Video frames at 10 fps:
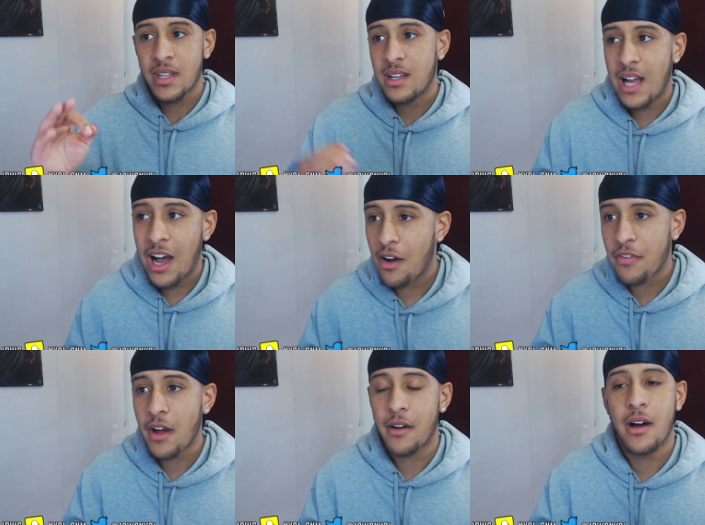I,
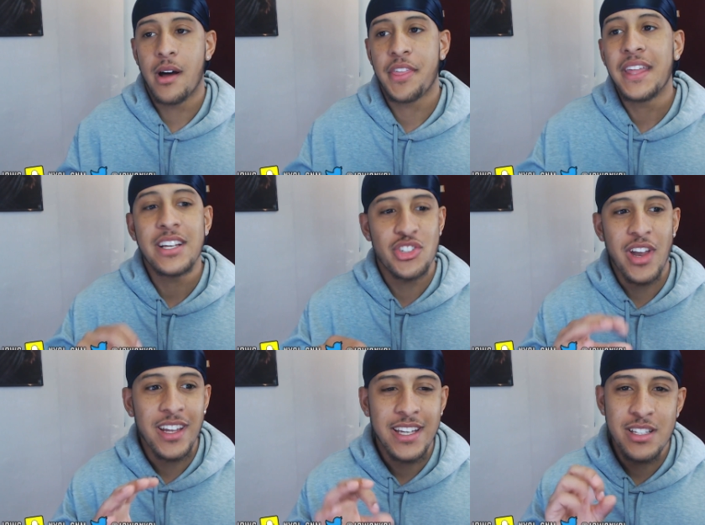I, I think Stray
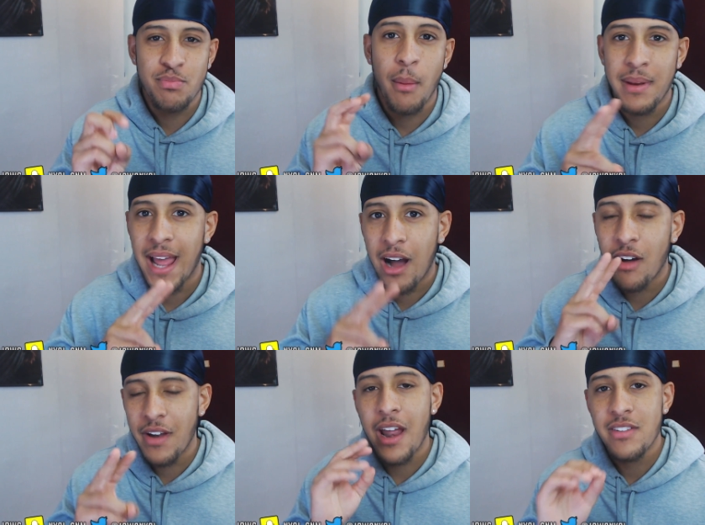Kids probably out of
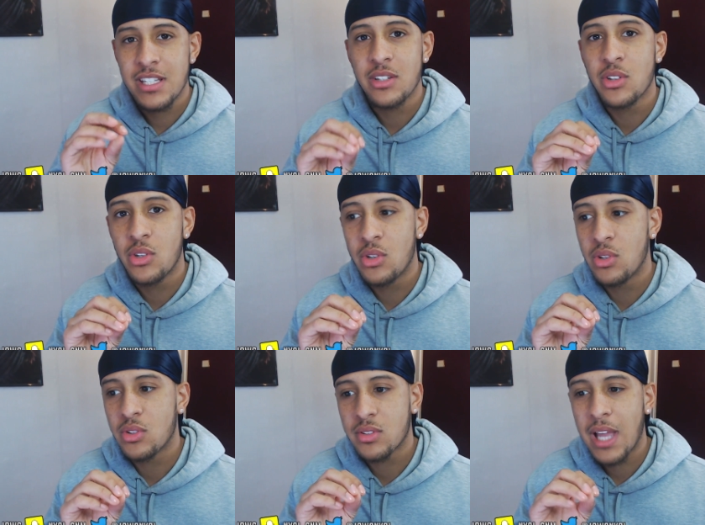every single
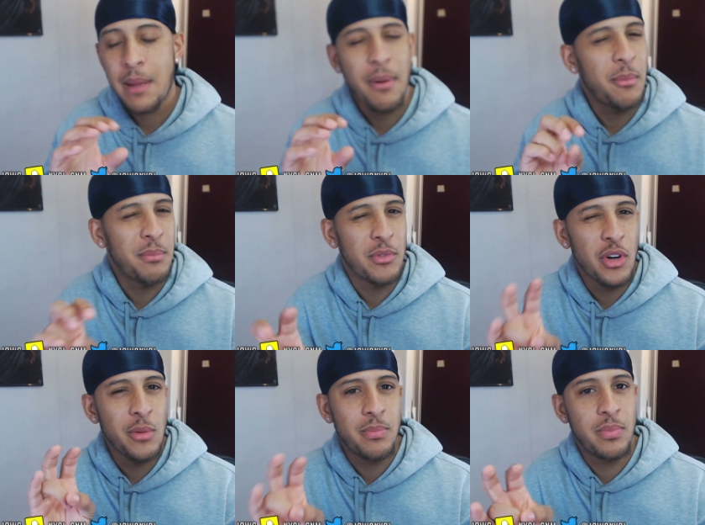K-pop
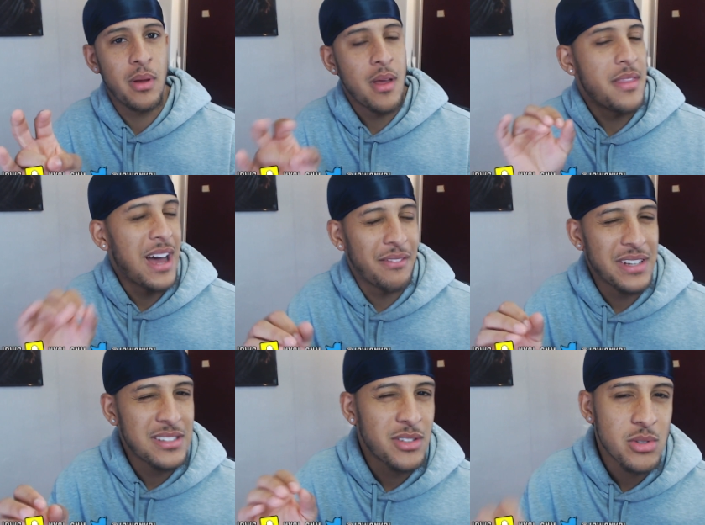group that I've
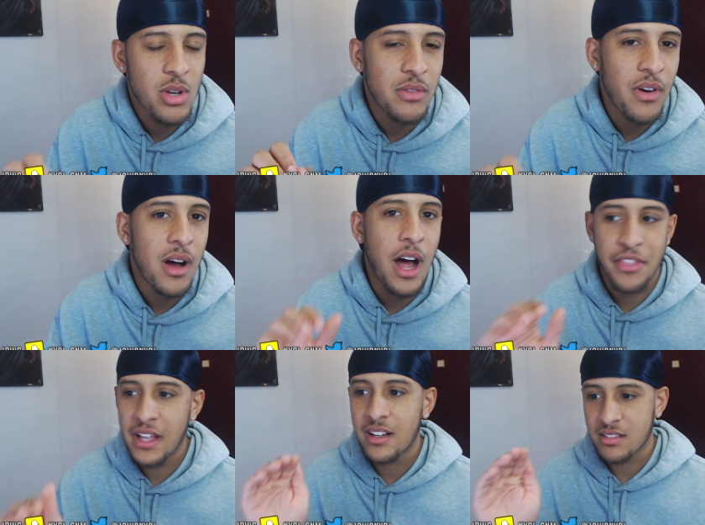listened to so far, I
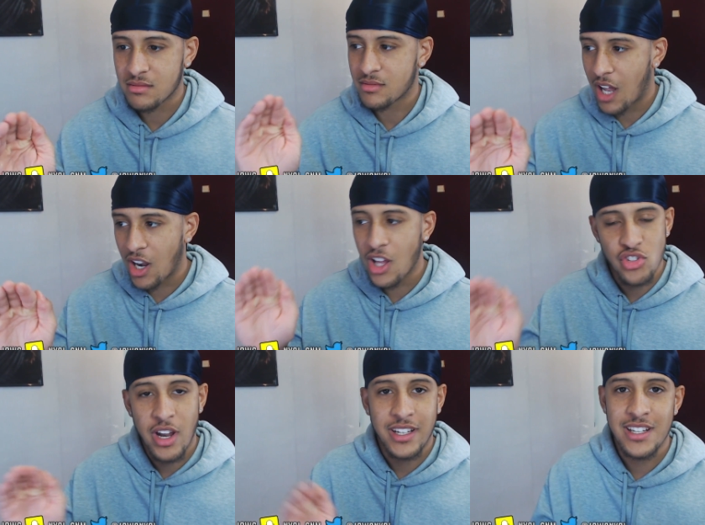think I like
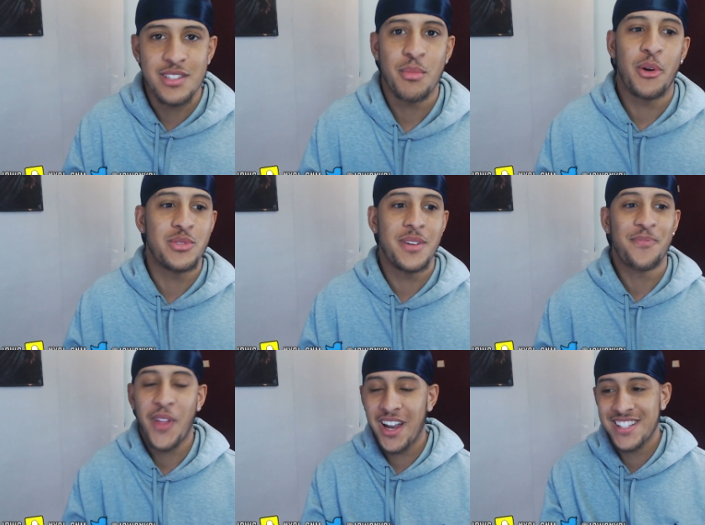Stray Kids the most.
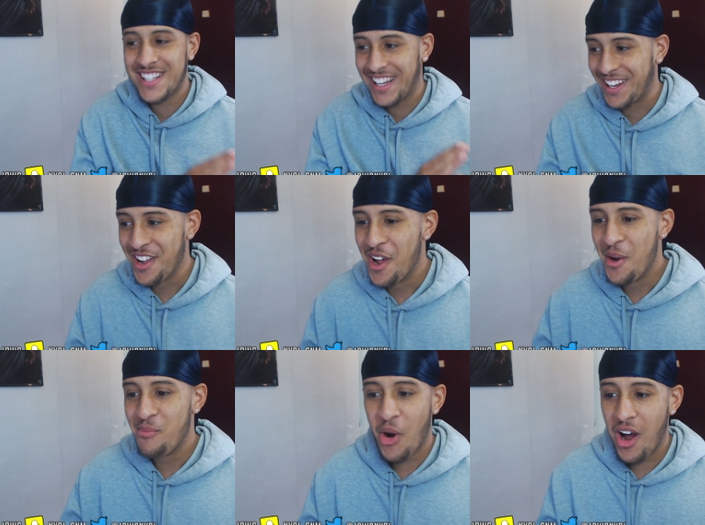Honestly,
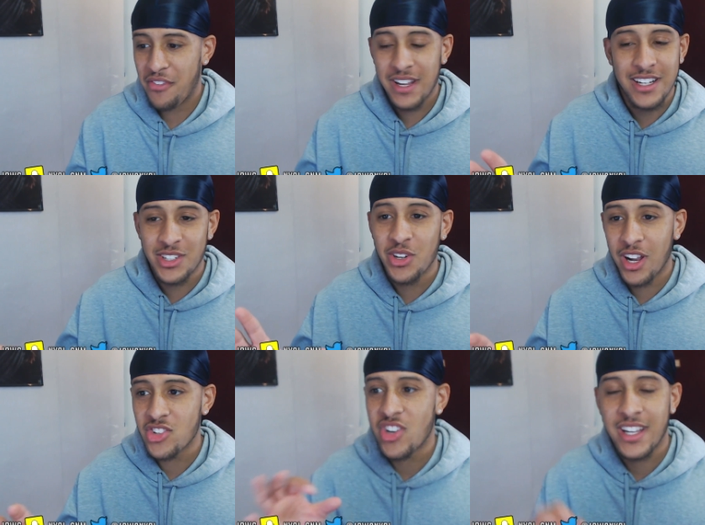bro, I think I do
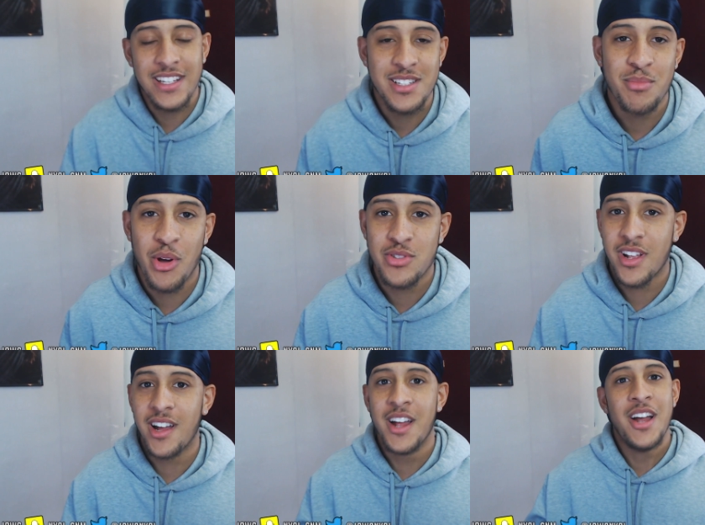like Stray Kids the most.
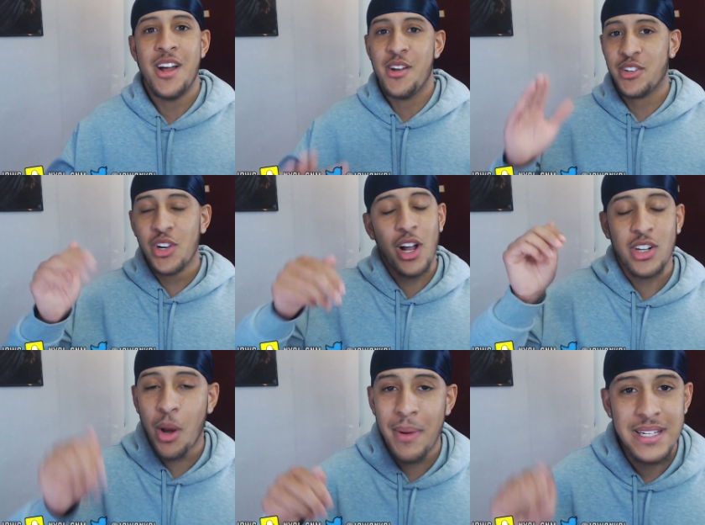Like, you like
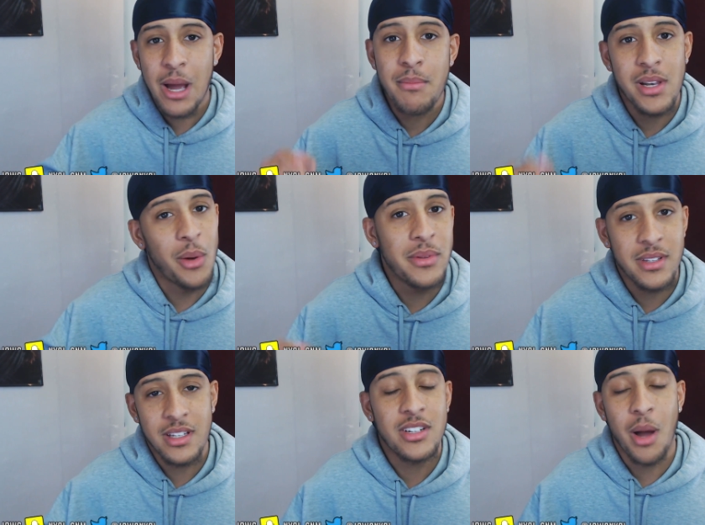comment down below
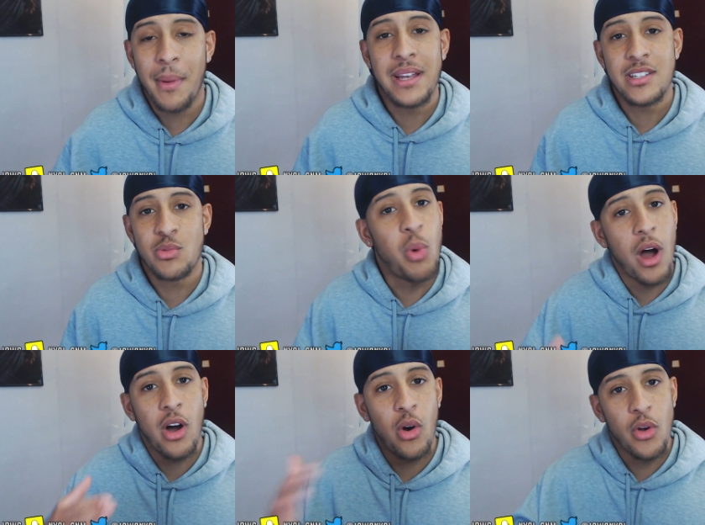in the comments
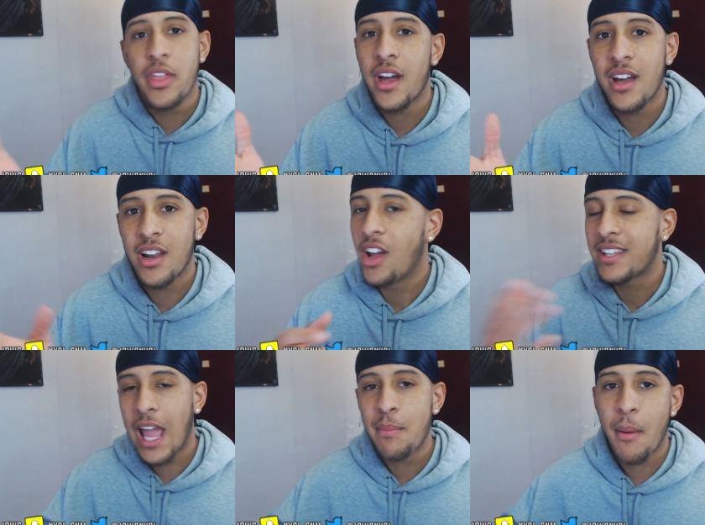what other like
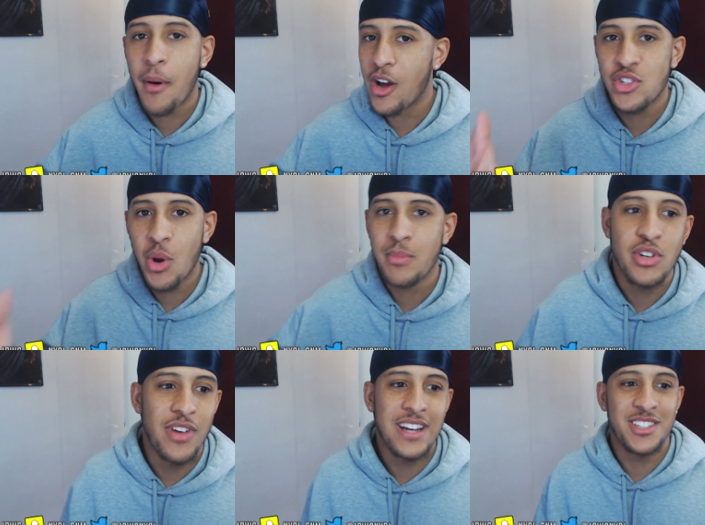K-pop artists you want me
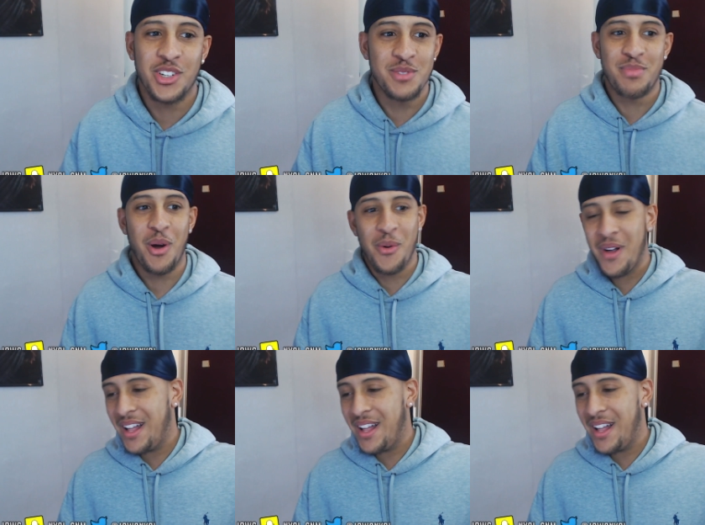to react to, because bro,